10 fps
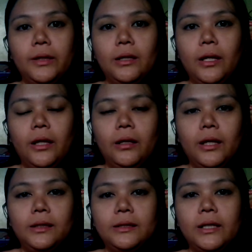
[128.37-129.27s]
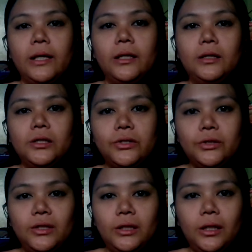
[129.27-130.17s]
but then I decided
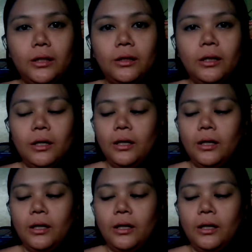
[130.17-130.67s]
just to knit it.